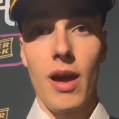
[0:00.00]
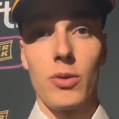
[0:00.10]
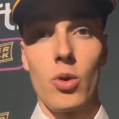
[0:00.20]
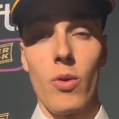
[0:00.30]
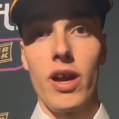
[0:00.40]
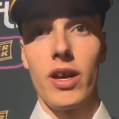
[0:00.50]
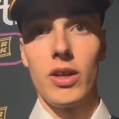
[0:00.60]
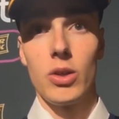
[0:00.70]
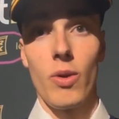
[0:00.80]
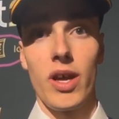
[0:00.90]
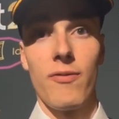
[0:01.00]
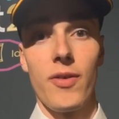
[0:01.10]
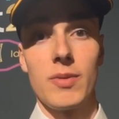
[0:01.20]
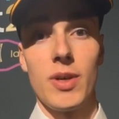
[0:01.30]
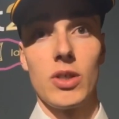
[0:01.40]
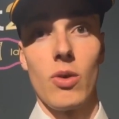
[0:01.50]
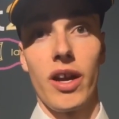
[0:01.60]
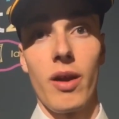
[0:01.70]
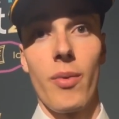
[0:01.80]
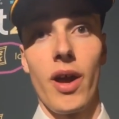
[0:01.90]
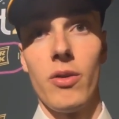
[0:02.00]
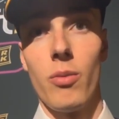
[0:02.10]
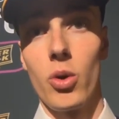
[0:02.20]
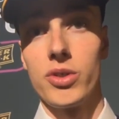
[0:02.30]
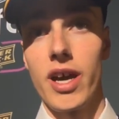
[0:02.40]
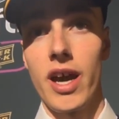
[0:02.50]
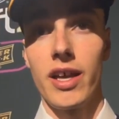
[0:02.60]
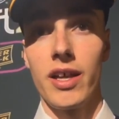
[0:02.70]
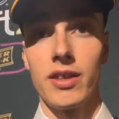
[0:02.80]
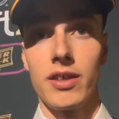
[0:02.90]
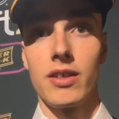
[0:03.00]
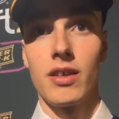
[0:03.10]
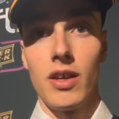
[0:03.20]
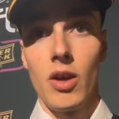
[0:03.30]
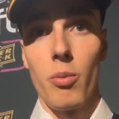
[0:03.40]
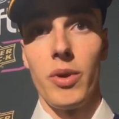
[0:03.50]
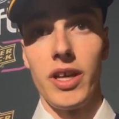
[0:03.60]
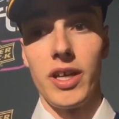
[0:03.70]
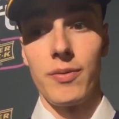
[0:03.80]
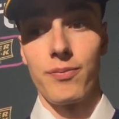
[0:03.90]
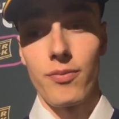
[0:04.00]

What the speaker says: two-way defenseman, so I can play the both sides and be